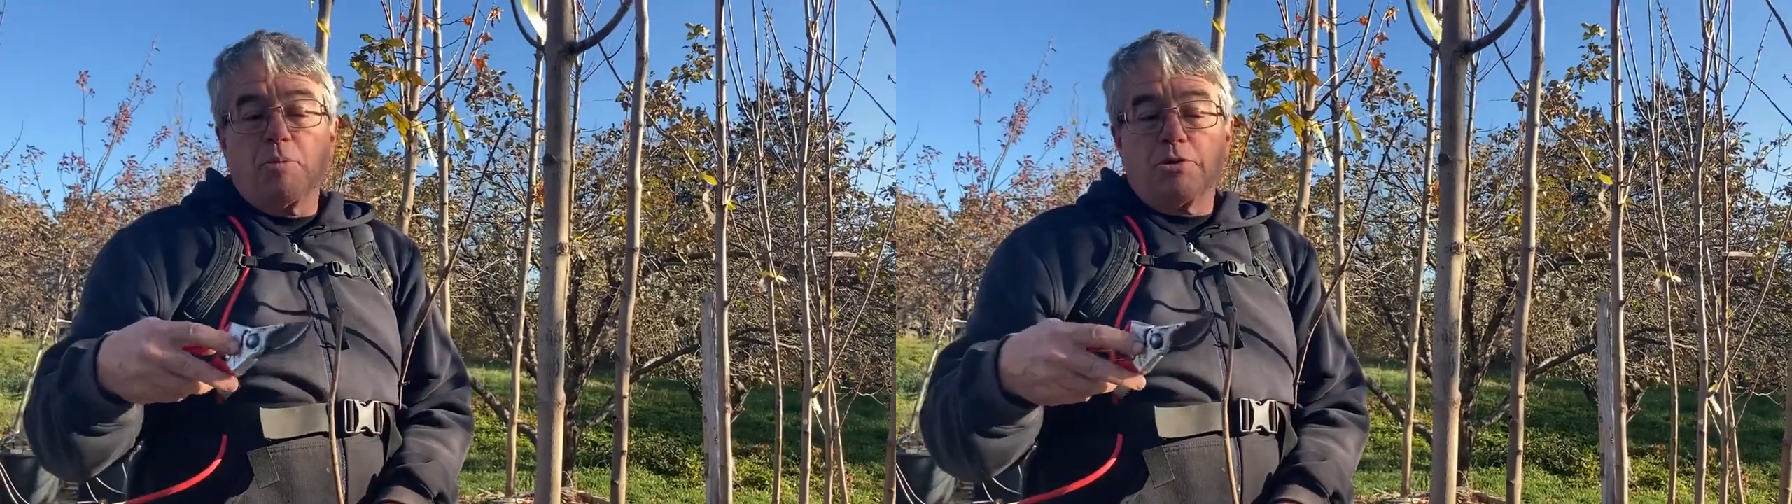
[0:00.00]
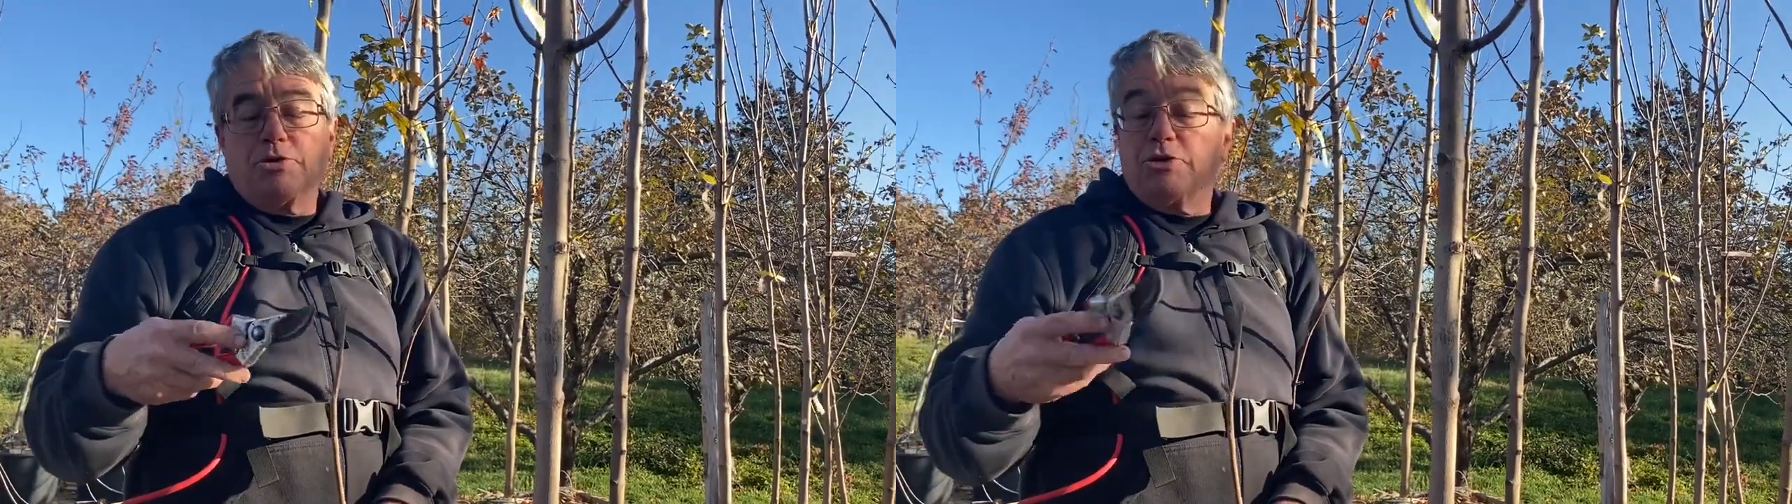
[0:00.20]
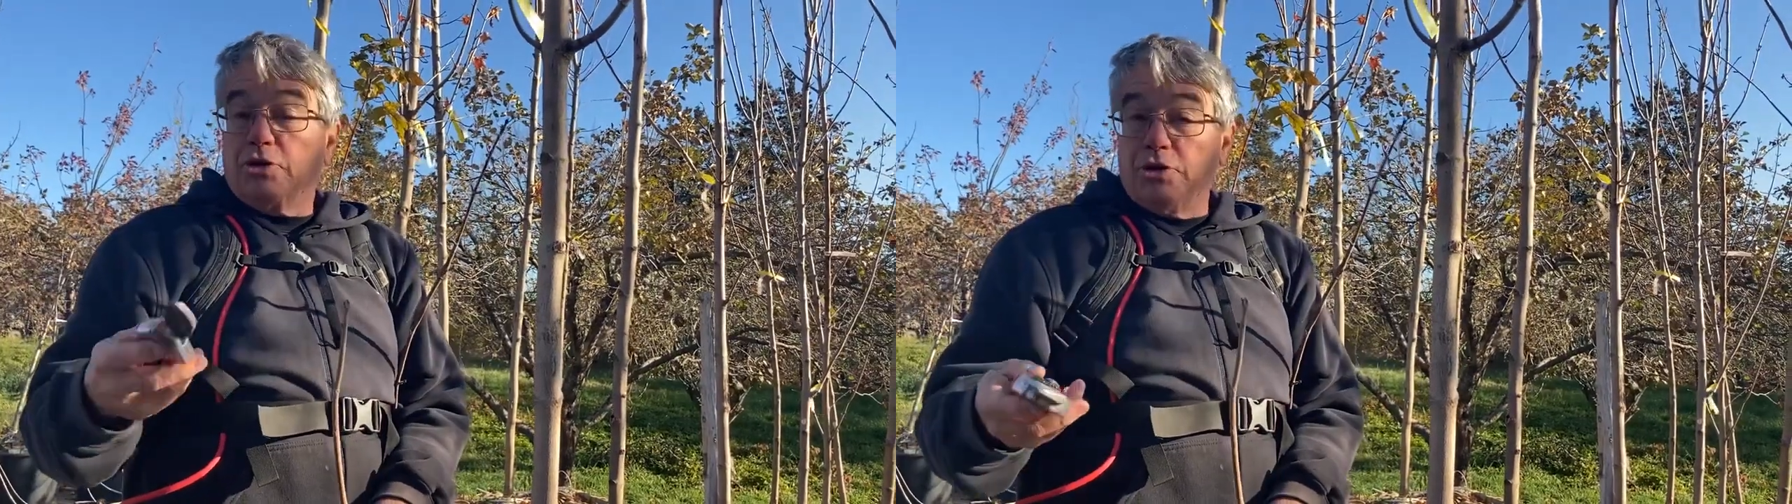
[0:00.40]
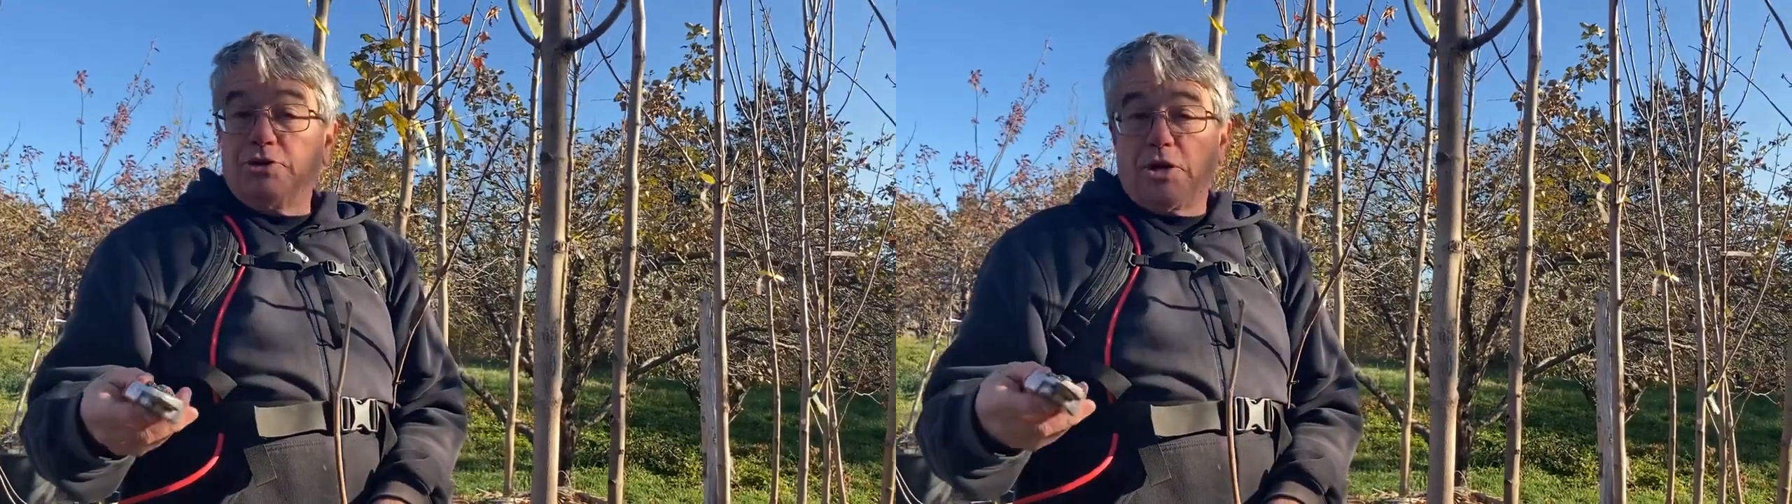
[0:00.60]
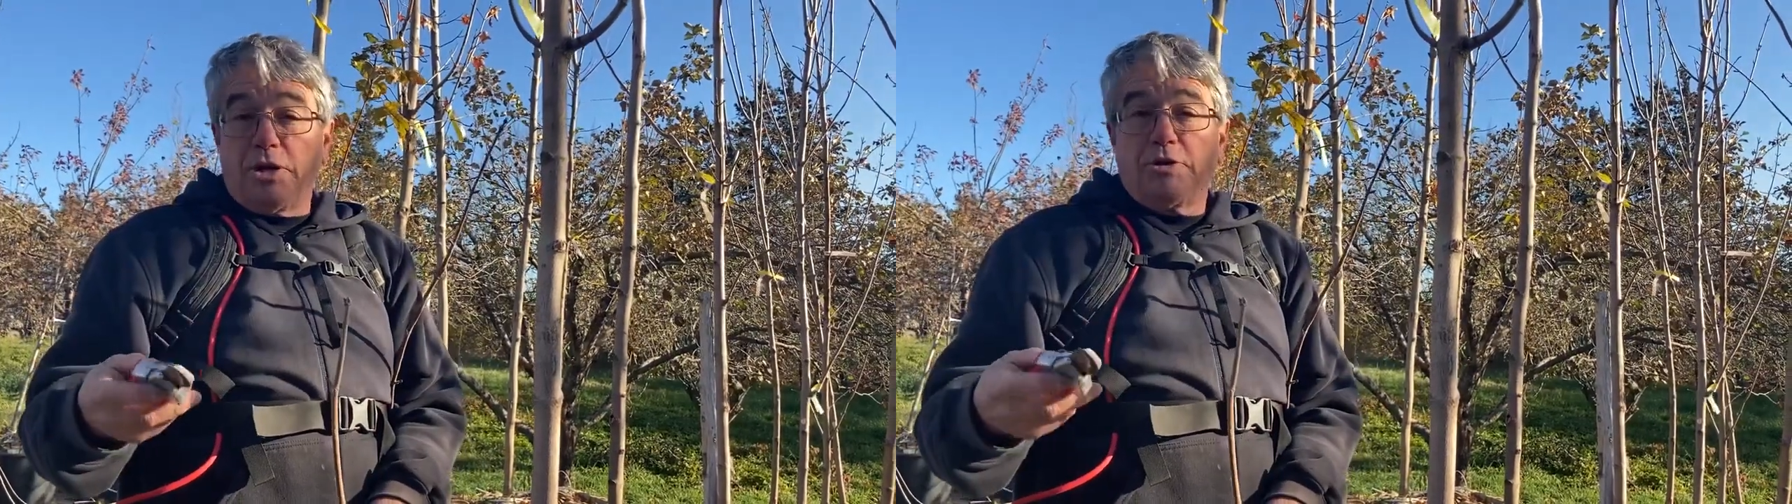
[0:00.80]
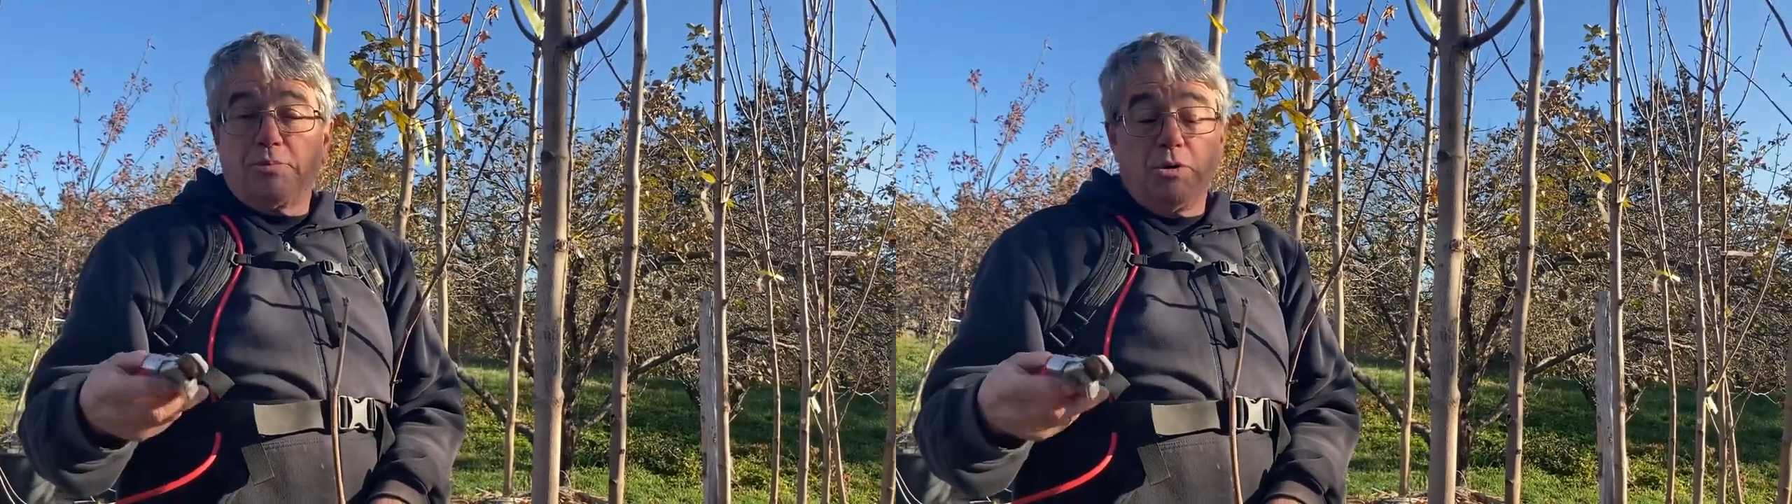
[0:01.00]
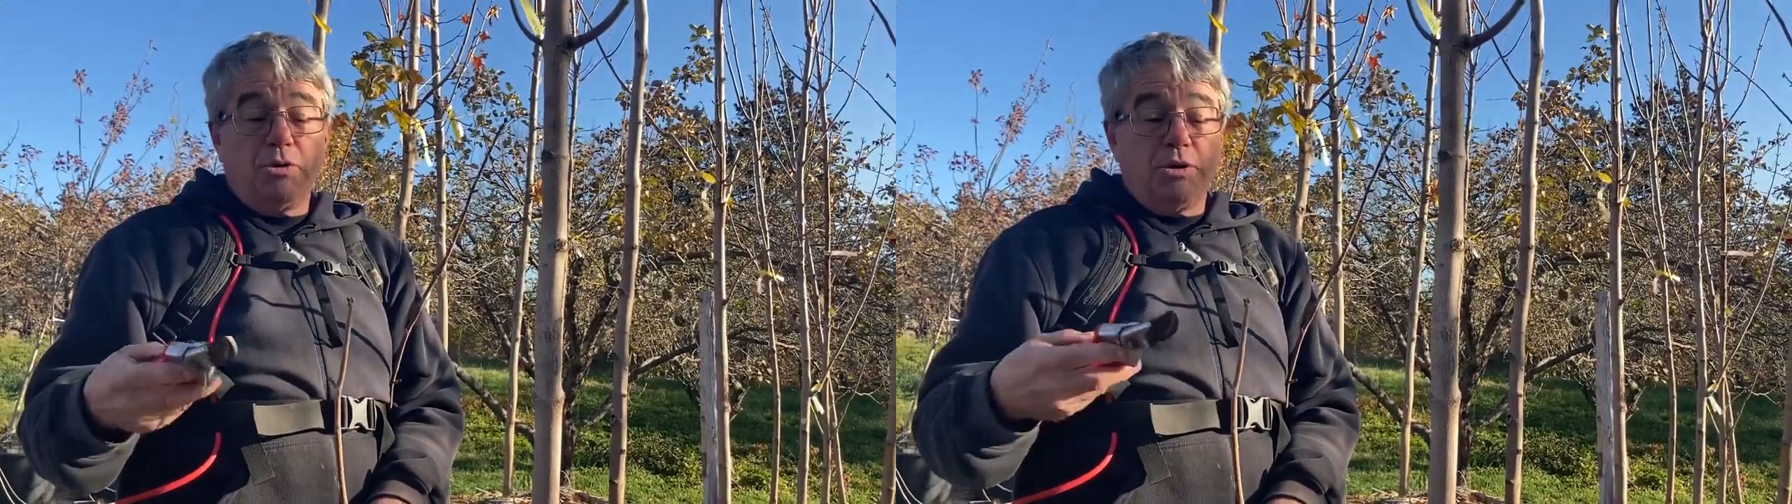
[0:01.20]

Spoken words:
which is a good time to prune